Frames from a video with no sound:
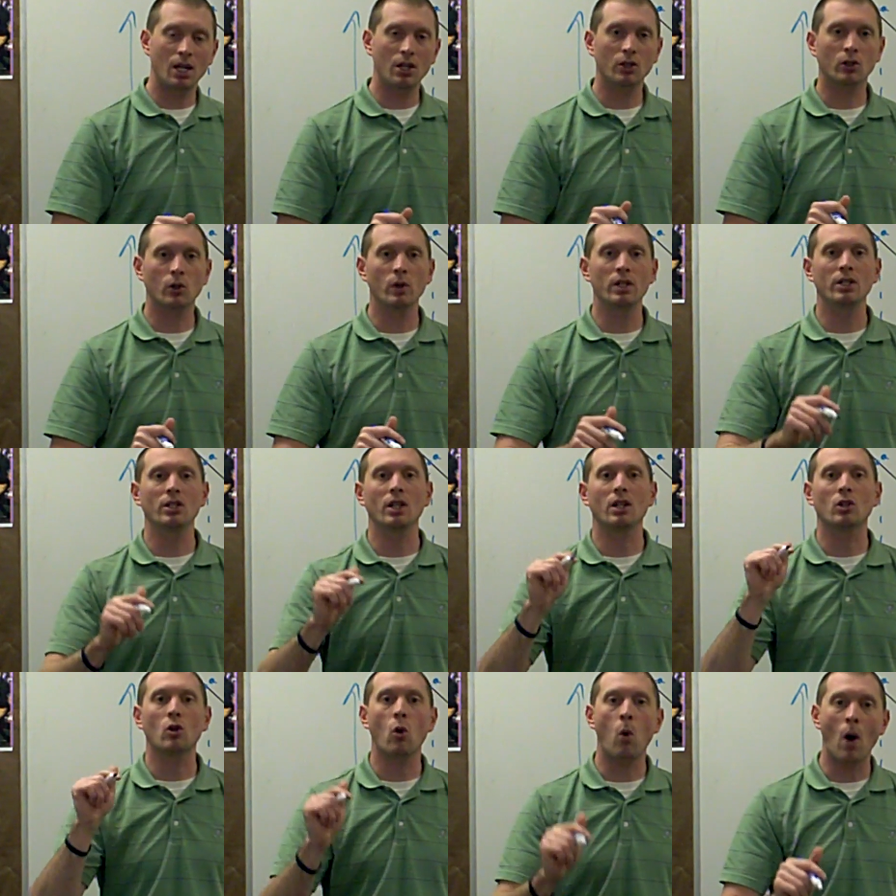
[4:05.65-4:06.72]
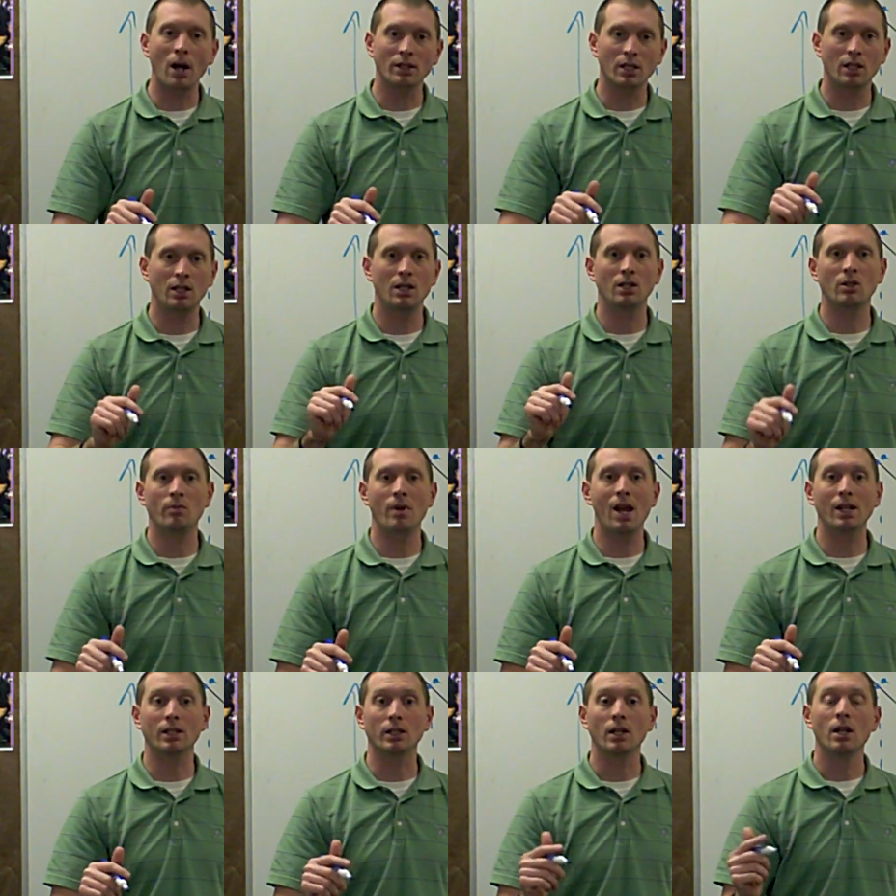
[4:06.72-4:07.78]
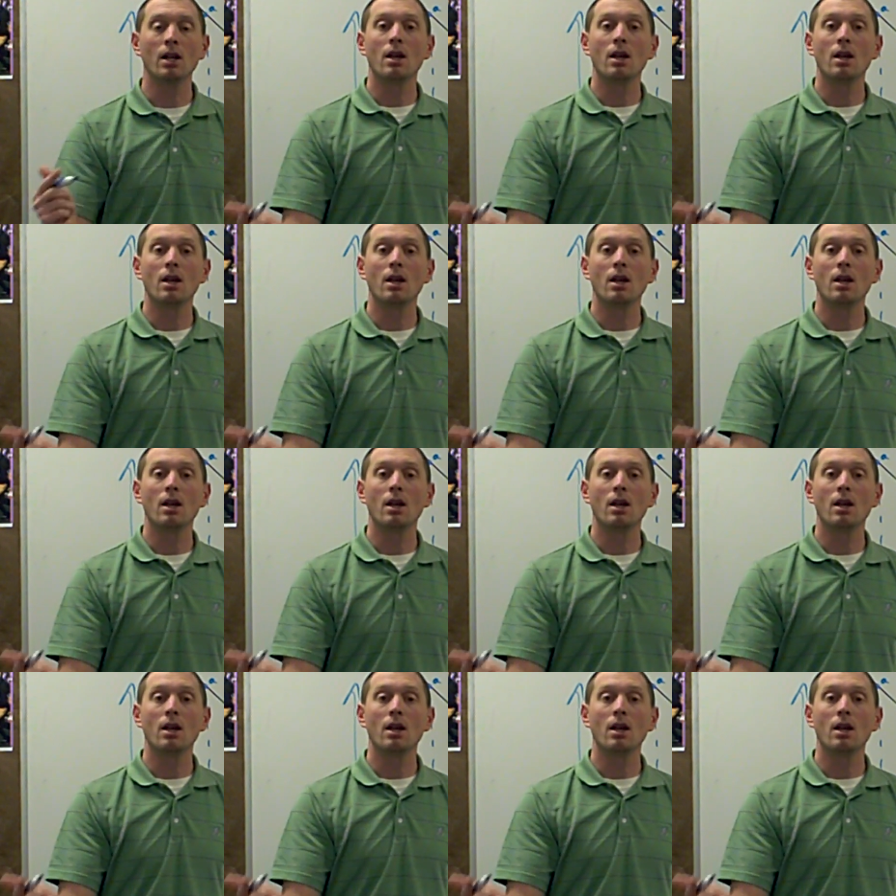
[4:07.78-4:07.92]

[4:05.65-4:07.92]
increase in quantity demanded.